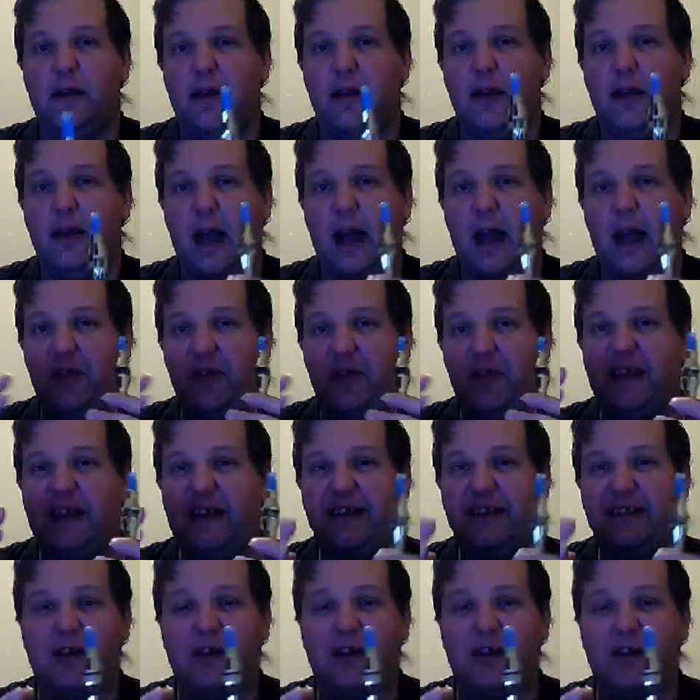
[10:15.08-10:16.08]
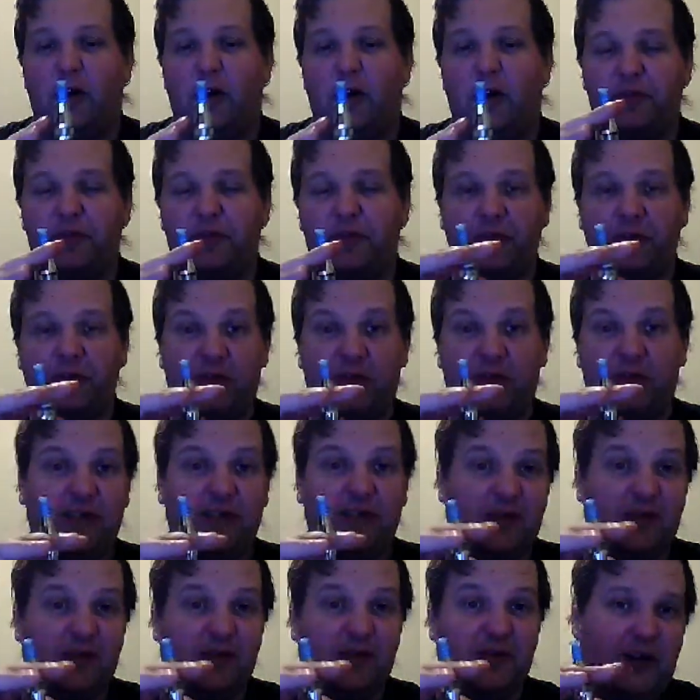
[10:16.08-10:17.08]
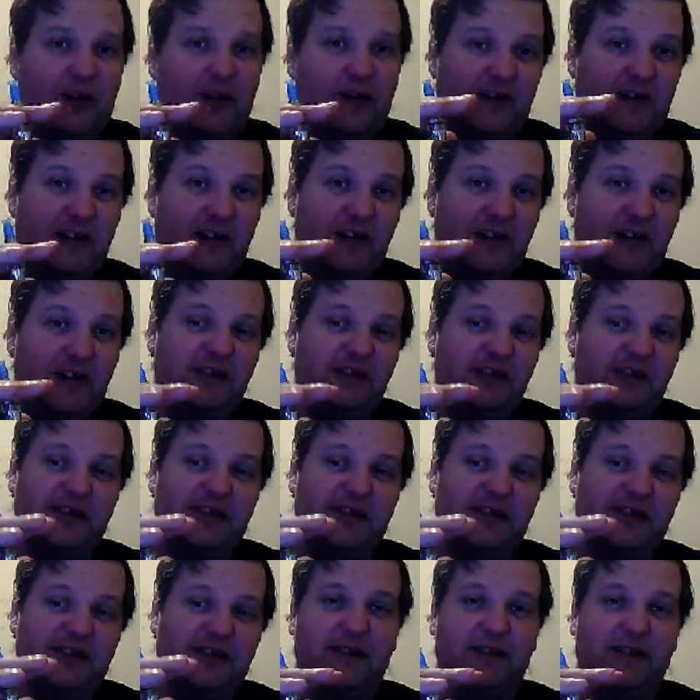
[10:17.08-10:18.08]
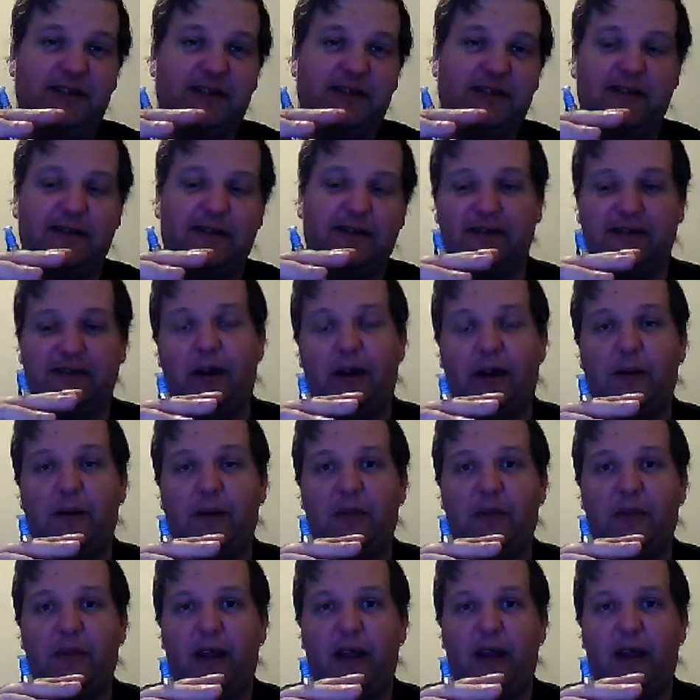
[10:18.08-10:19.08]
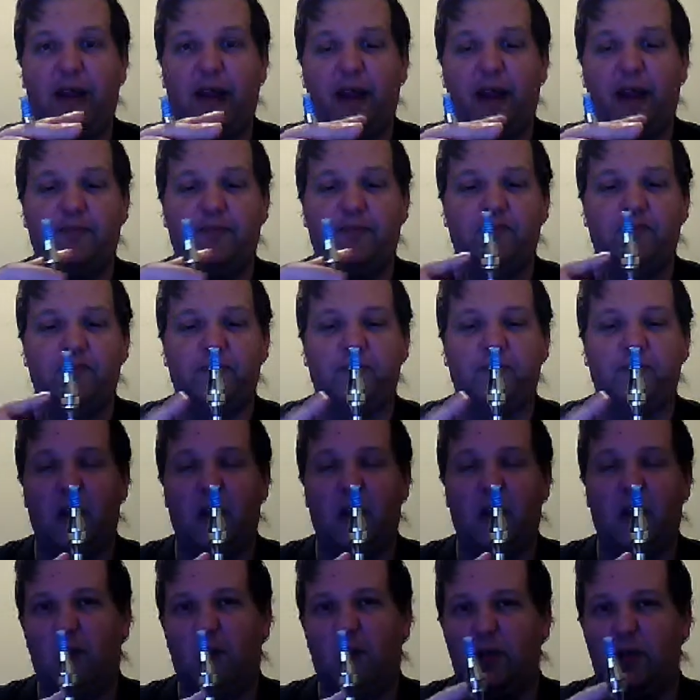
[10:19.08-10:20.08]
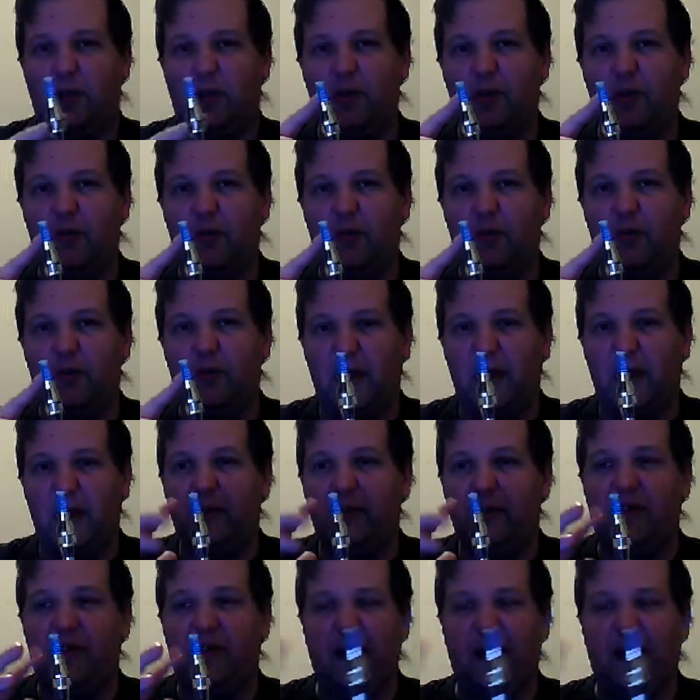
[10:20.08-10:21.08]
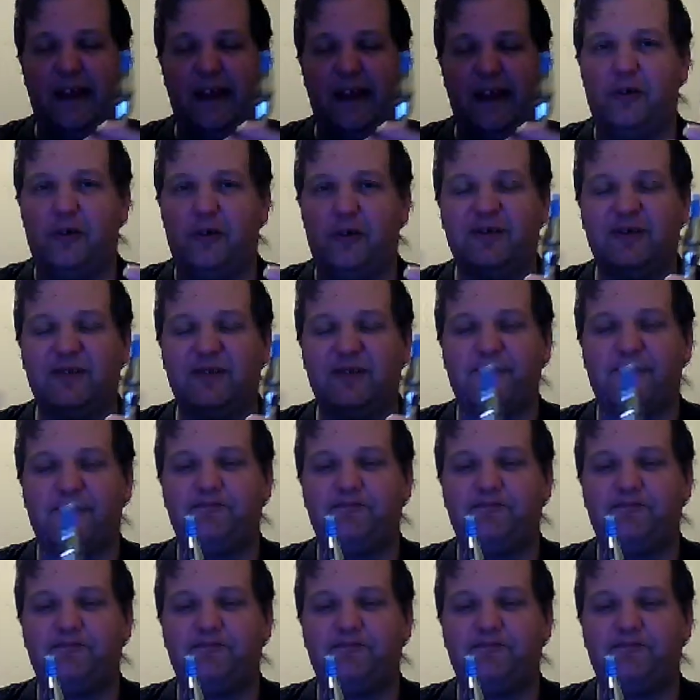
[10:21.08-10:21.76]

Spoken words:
I think it's all due to the modifications I've done to the top of the head along with everything else,